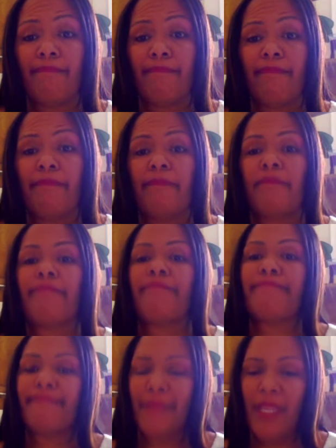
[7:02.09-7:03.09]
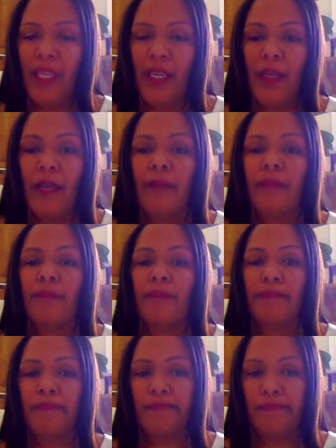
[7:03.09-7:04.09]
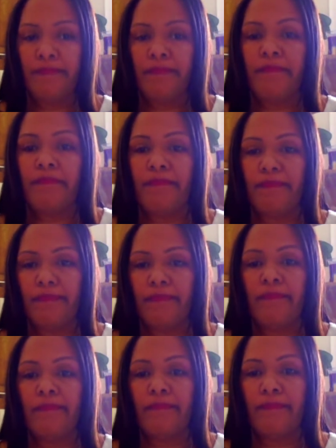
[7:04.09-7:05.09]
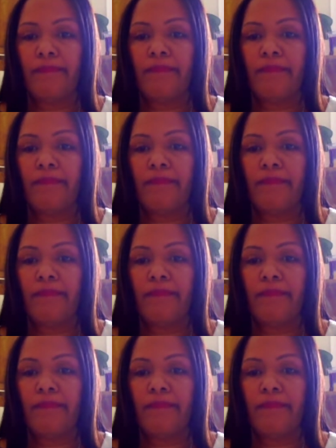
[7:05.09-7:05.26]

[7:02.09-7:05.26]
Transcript: No words are spoken by the person on screen.